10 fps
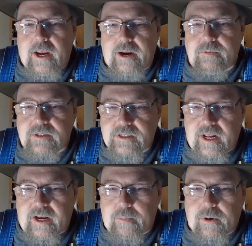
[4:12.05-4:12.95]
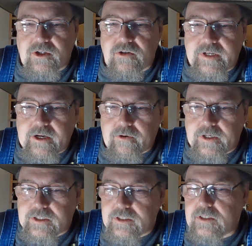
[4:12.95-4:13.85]
and when static pressure
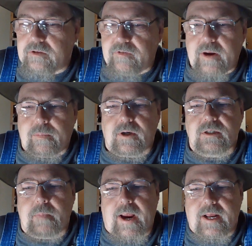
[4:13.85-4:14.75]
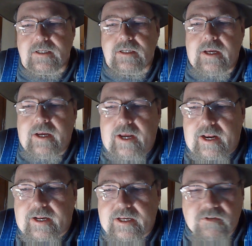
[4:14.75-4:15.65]
decreases, the vapor expands
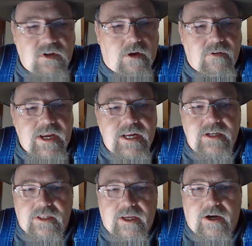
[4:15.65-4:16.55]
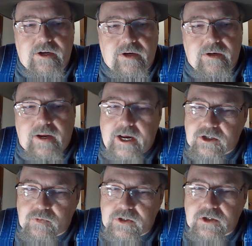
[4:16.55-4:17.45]
and it gives off heat to the onion.
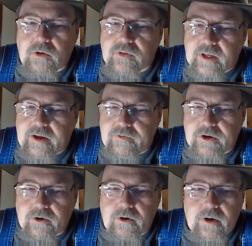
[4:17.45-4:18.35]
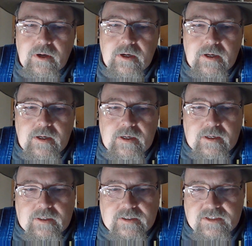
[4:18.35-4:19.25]
As a result, the heavier
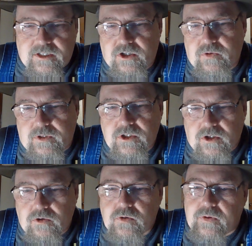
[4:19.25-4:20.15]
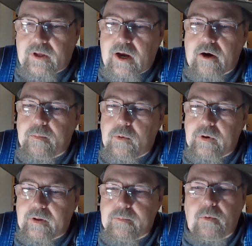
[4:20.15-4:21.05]
constituents, those with a higher
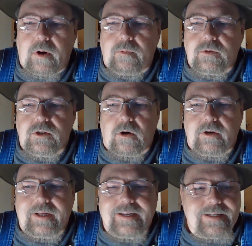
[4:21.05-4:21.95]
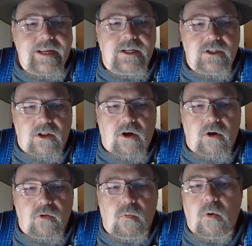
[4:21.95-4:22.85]
boiling point, will start to condense
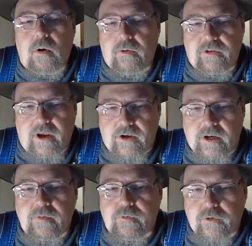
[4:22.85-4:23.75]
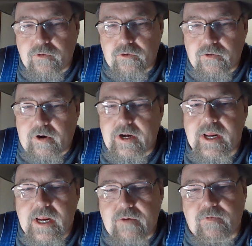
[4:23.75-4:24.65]
along the wall of the onion, further drawing
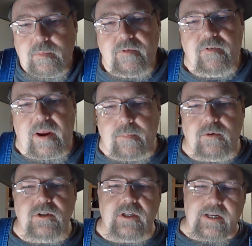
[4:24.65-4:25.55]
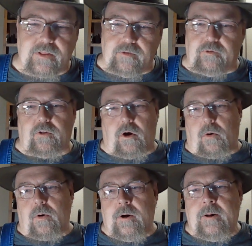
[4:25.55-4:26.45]
heat from the vapors in the flow.